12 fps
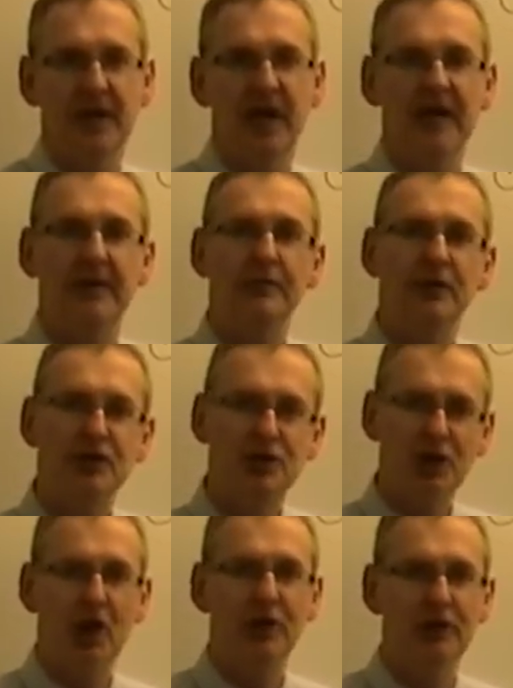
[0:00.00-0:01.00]
And I'm going to
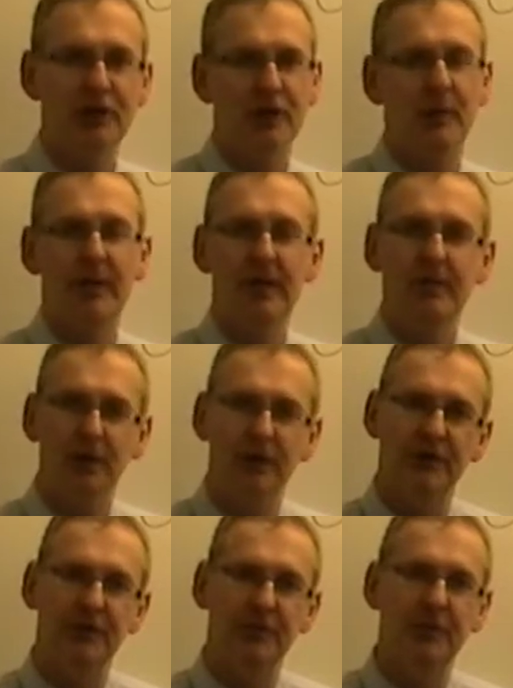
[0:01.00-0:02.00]
show you that when I
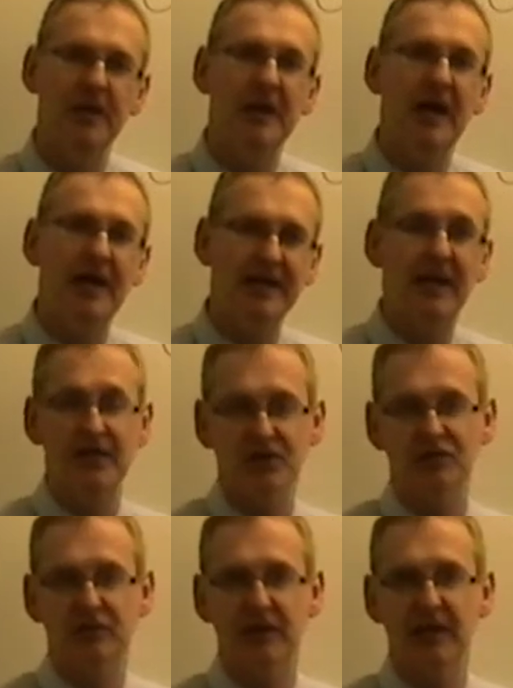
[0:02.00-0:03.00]
plot them, I get a
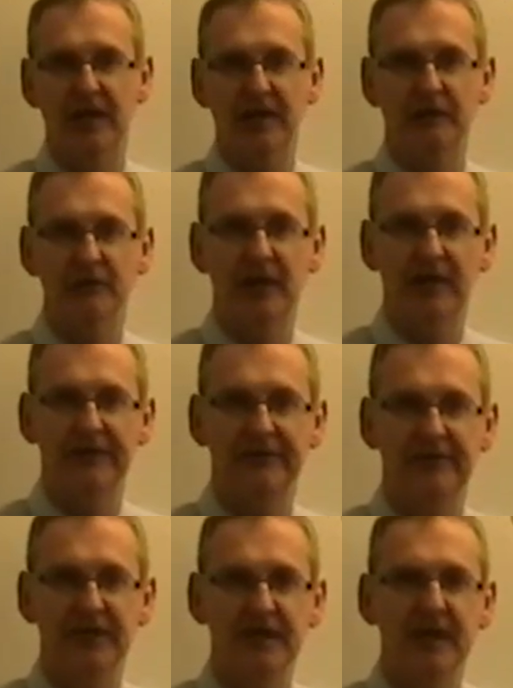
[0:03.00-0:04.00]
straight line
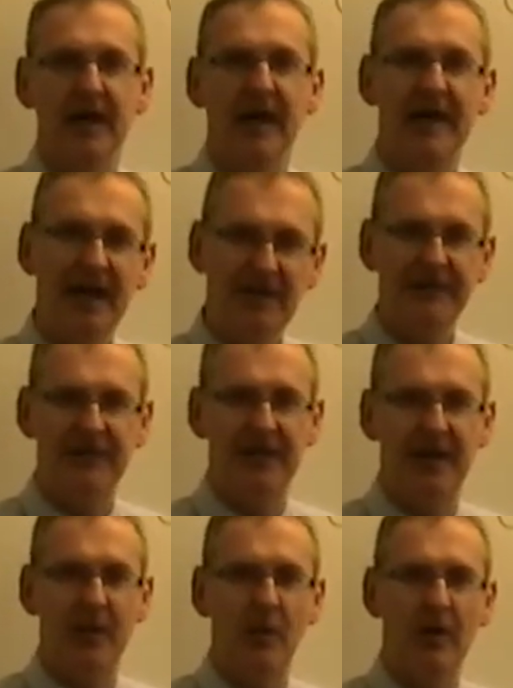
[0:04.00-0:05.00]
graph. And after
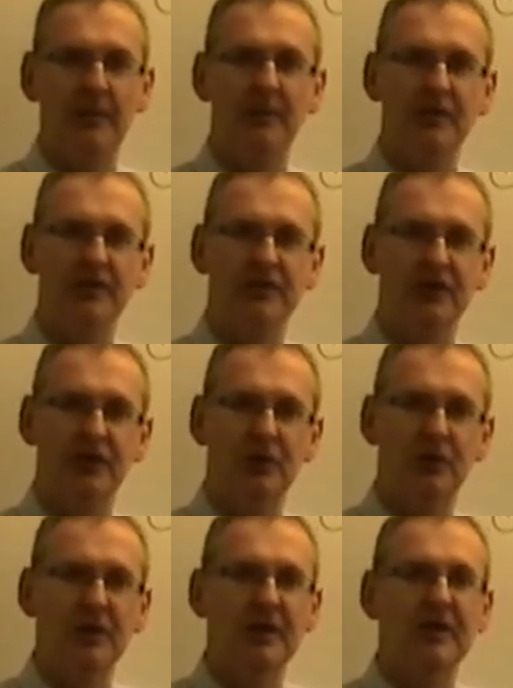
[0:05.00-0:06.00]
that, what I'm going to
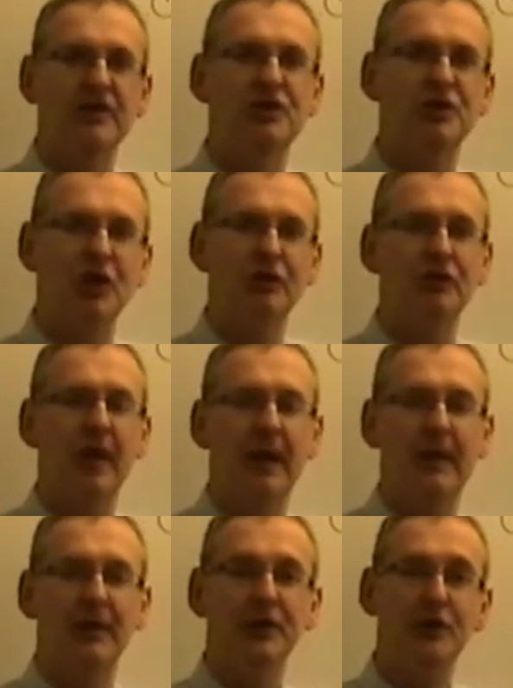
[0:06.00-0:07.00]
do is show you
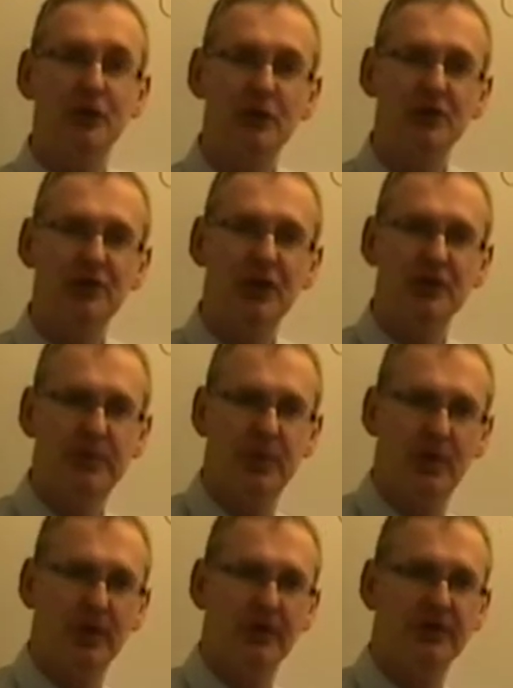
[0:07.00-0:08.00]
how I use those
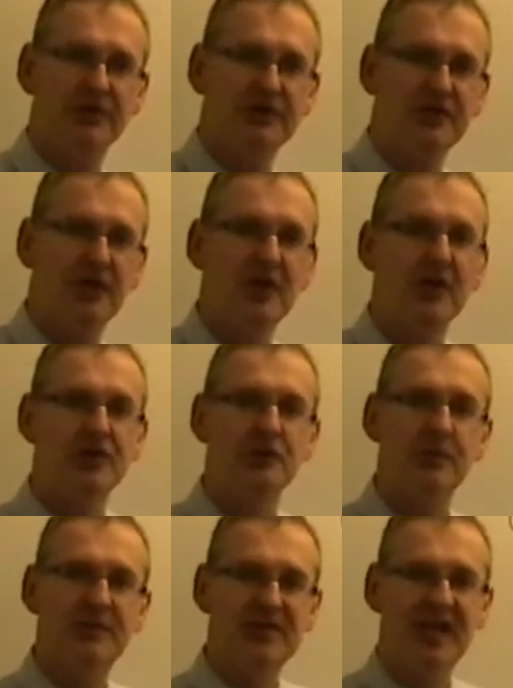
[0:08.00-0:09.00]
points
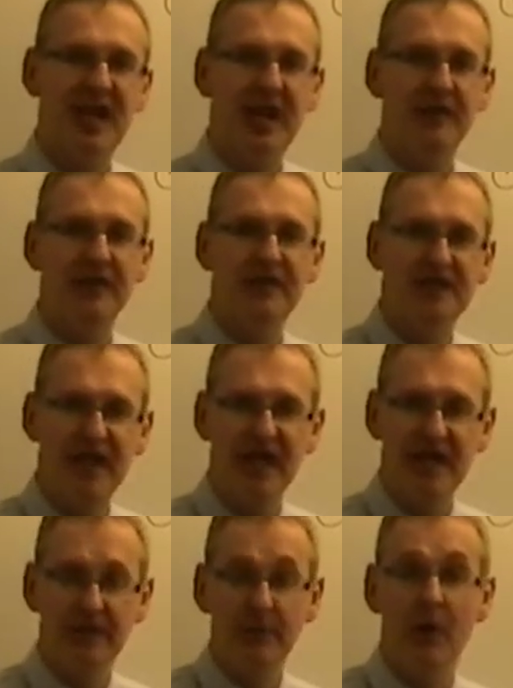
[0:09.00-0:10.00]
to obtain the
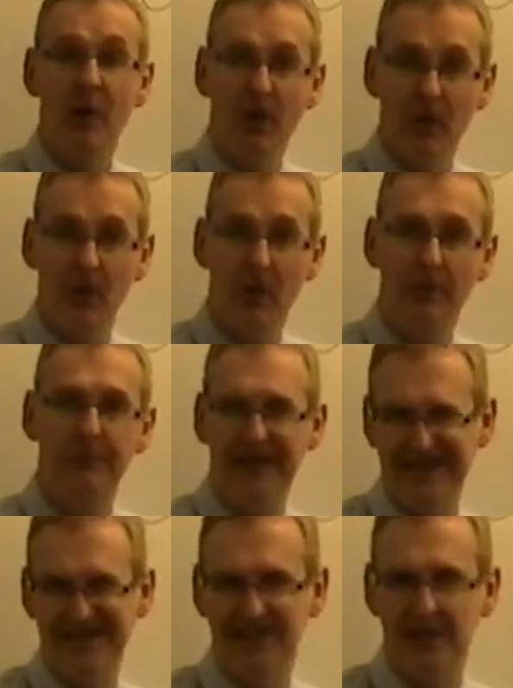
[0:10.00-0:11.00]
name, or
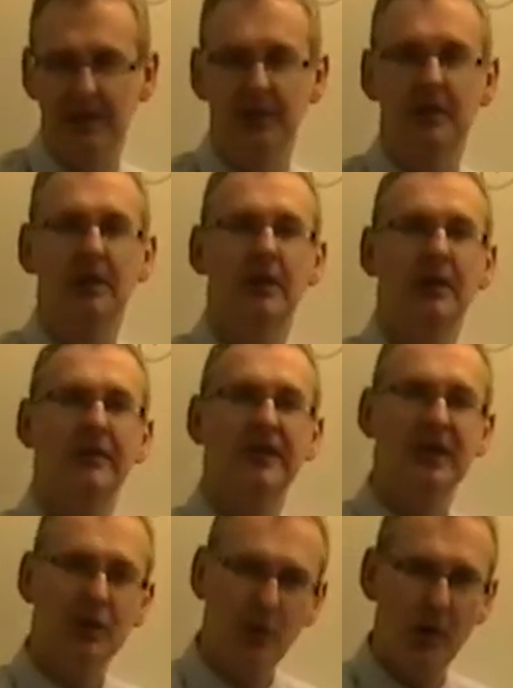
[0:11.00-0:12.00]
better,
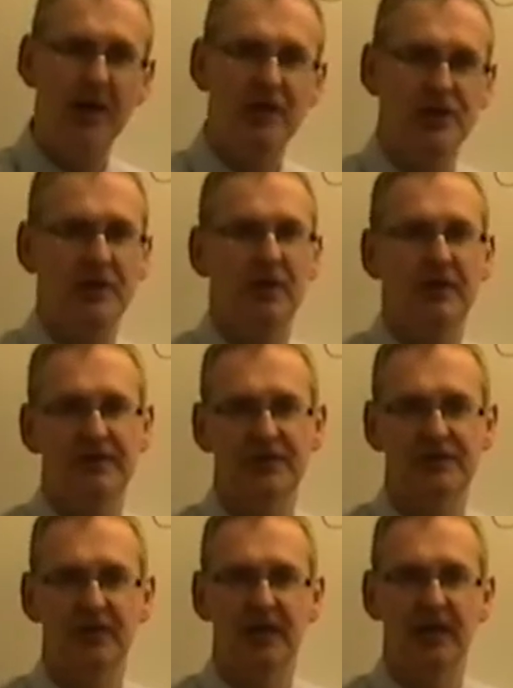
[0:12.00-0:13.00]
the equation of the
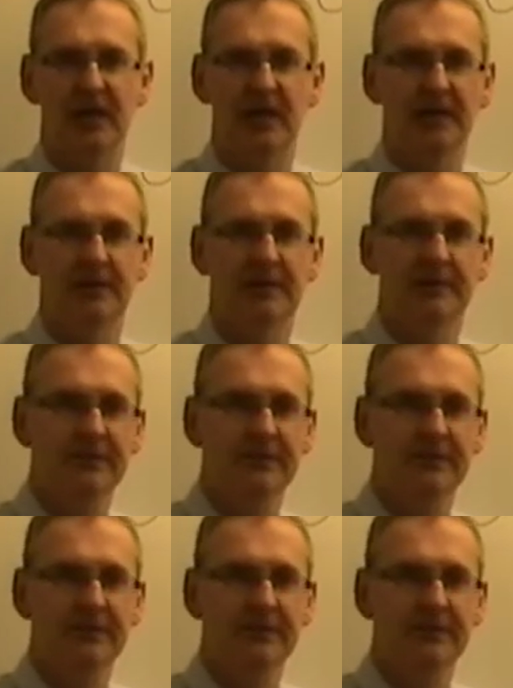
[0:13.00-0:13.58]
straight line.